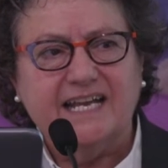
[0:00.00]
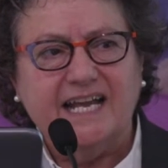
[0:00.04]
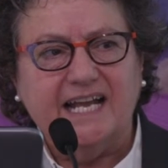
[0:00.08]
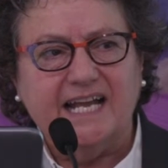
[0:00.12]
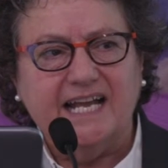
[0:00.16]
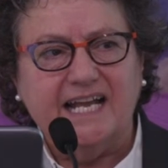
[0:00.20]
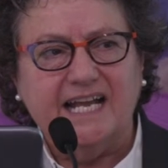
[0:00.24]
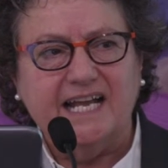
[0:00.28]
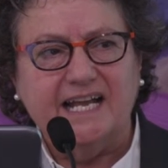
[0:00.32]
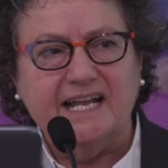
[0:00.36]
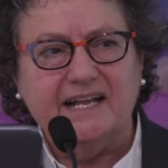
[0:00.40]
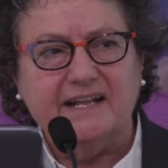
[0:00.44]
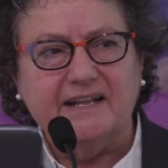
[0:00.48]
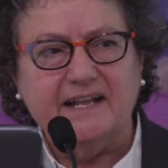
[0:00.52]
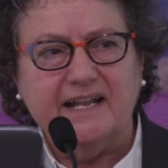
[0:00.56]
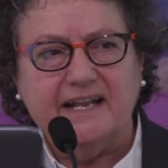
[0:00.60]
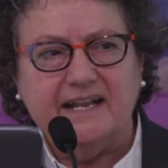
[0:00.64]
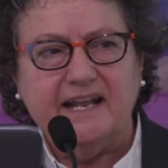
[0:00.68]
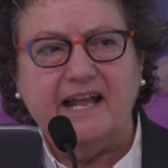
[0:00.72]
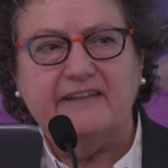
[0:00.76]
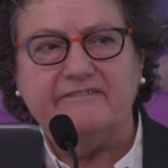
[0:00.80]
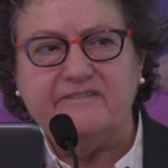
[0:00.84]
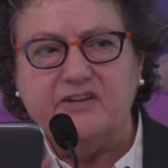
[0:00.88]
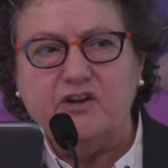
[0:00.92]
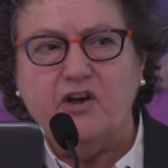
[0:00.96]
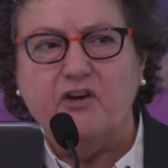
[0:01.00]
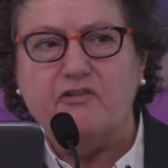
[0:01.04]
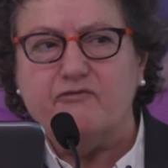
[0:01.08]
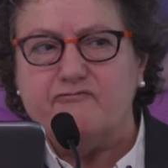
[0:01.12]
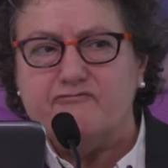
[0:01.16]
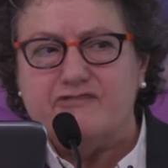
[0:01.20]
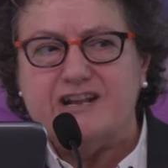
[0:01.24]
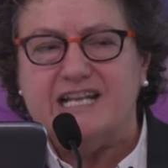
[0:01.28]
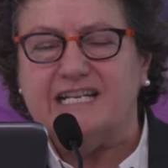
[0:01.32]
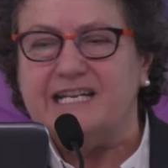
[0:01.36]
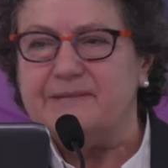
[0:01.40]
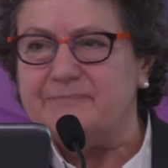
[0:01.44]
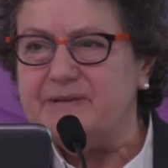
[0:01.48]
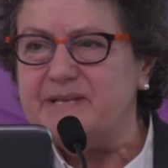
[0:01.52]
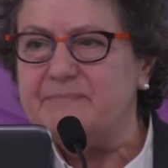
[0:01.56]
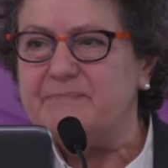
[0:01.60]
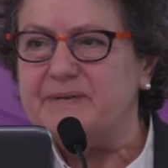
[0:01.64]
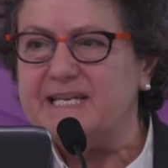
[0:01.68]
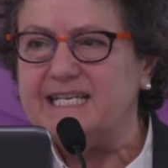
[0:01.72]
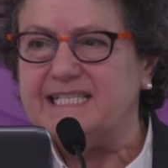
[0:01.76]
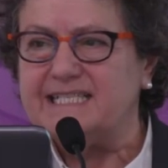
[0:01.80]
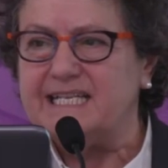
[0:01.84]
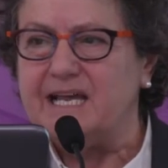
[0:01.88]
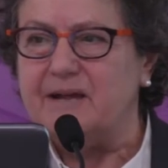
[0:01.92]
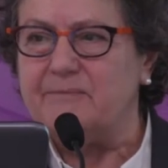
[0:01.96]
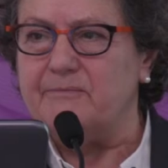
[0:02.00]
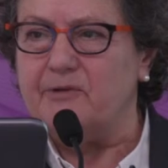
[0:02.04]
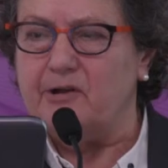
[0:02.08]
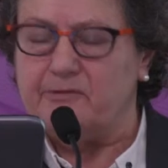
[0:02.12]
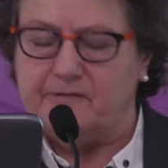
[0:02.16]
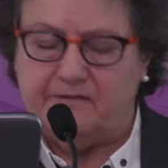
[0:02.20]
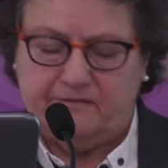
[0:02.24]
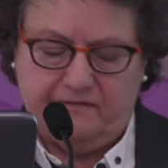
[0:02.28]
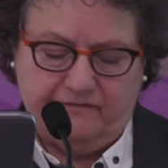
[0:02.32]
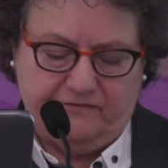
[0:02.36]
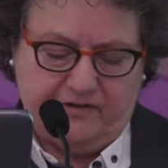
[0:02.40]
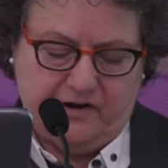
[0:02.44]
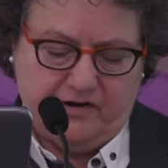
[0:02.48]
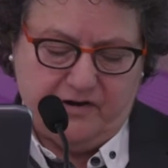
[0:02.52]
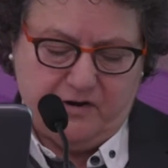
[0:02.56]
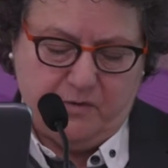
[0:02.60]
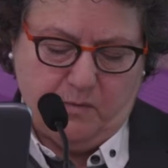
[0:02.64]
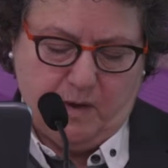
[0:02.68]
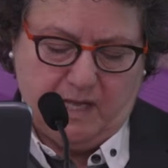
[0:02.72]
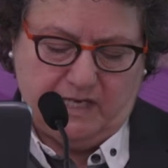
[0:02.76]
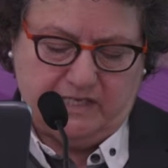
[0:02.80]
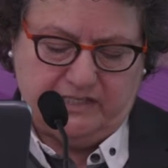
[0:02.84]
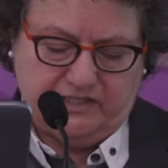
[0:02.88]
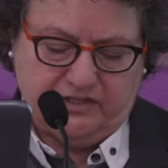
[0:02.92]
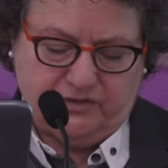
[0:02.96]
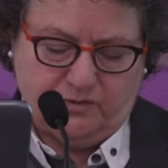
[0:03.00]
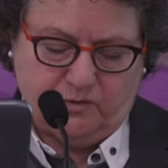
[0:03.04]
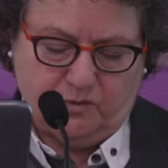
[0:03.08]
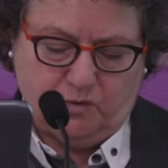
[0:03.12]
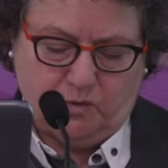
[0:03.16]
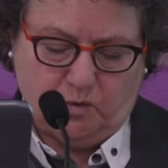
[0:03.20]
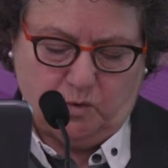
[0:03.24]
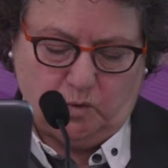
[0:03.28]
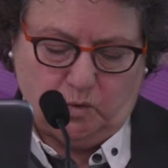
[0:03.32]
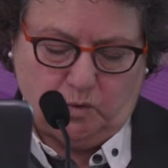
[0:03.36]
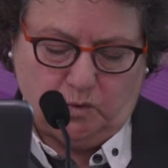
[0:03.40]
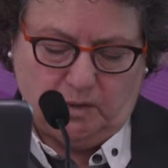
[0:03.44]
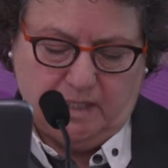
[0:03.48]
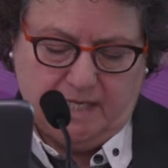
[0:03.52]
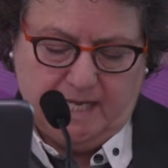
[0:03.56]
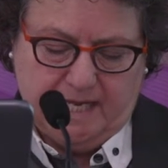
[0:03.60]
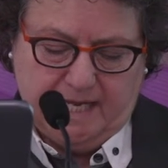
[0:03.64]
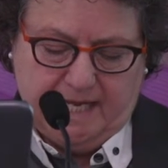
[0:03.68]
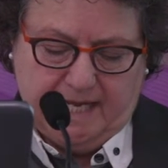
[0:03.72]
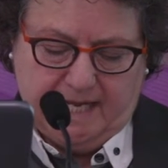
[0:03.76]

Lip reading: have not really been picked up very well at all,